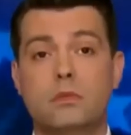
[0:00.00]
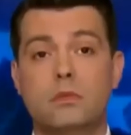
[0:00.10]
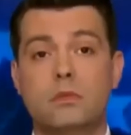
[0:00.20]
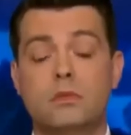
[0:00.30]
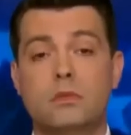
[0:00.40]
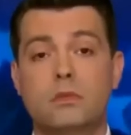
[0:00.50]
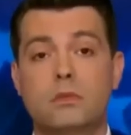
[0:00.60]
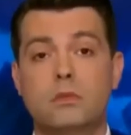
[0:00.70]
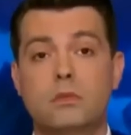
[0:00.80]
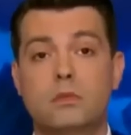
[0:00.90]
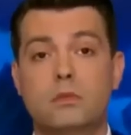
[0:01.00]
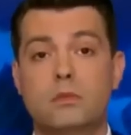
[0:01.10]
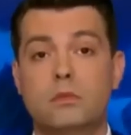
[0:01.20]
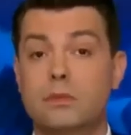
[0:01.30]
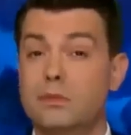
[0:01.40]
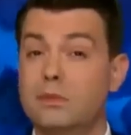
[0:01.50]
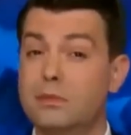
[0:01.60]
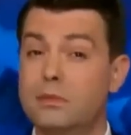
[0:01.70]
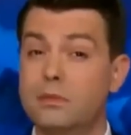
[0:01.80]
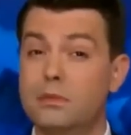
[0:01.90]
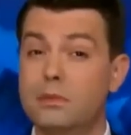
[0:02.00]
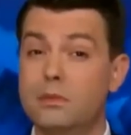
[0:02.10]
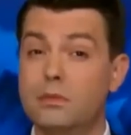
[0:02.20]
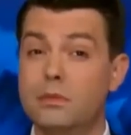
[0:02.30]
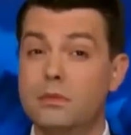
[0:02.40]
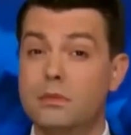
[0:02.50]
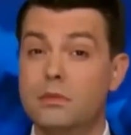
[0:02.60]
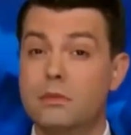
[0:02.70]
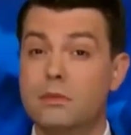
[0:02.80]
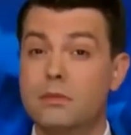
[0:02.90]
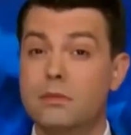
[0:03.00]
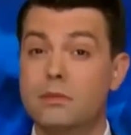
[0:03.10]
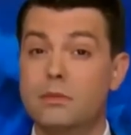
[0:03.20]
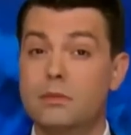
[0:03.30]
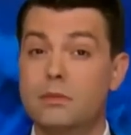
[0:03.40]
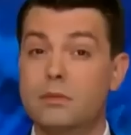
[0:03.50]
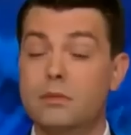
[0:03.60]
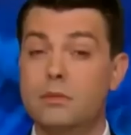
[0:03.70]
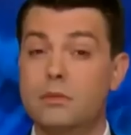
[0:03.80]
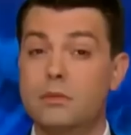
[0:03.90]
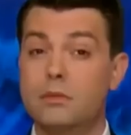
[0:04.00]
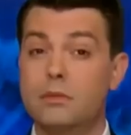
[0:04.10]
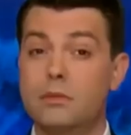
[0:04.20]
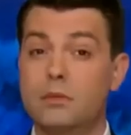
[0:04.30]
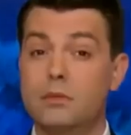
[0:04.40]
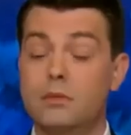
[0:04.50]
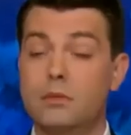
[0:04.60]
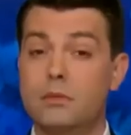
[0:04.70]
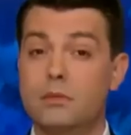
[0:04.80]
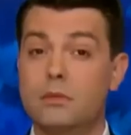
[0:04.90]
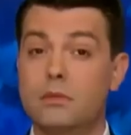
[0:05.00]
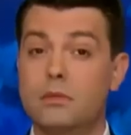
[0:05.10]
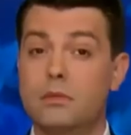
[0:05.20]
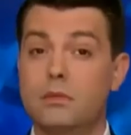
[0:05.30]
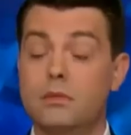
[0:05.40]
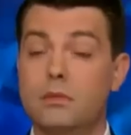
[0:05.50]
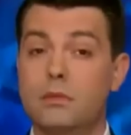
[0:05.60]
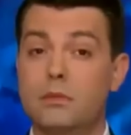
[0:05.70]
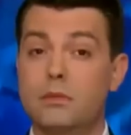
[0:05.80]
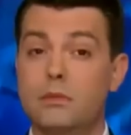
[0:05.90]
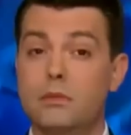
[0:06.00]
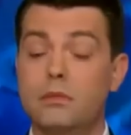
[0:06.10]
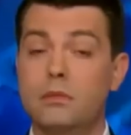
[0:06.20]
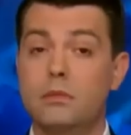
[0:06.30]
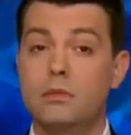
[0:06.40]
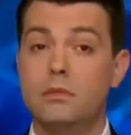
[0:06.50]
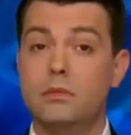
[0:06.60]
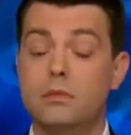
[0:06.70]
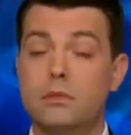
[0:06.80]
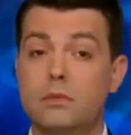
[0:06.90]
No words are spoken by the person on screen.